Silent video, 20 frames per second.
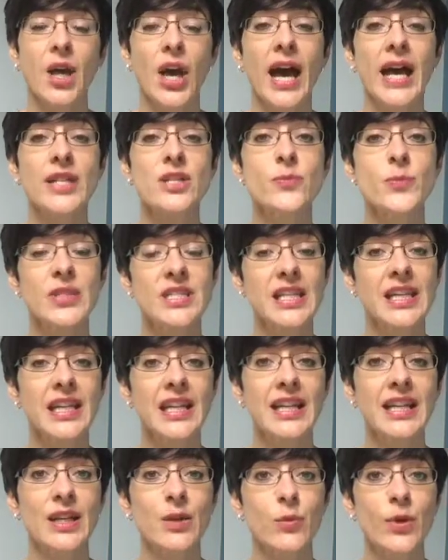and
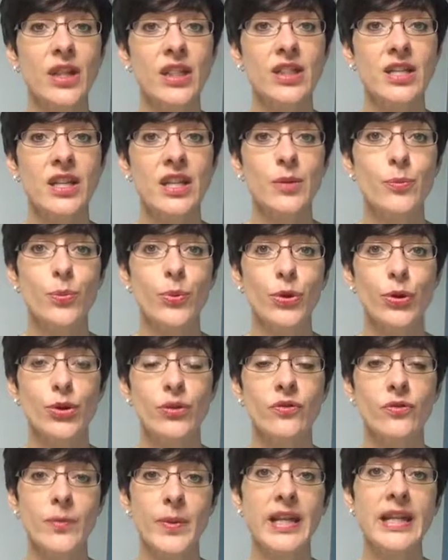particularly with the
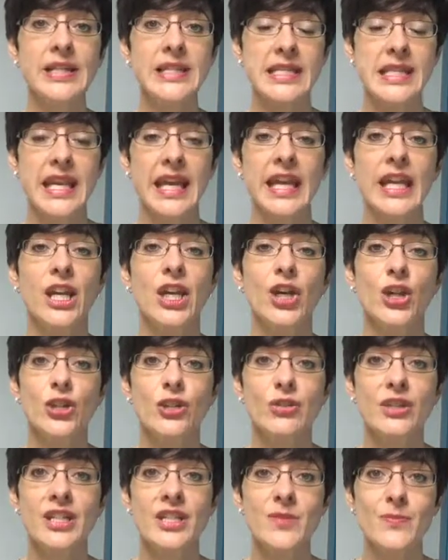provability,
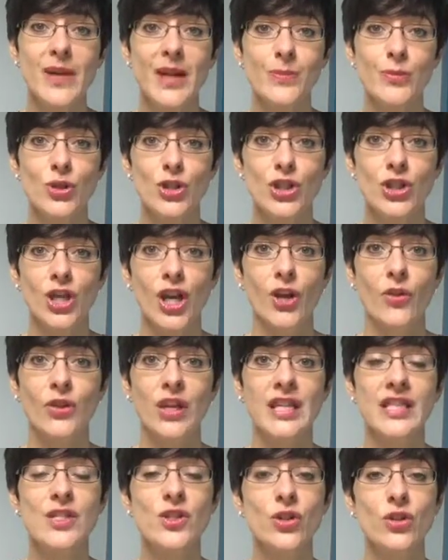you need to be able to show
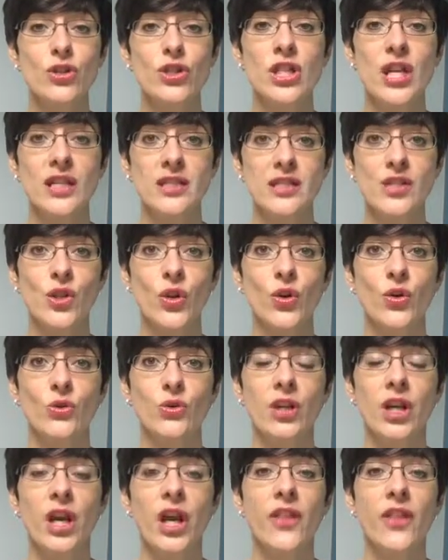that it's not just on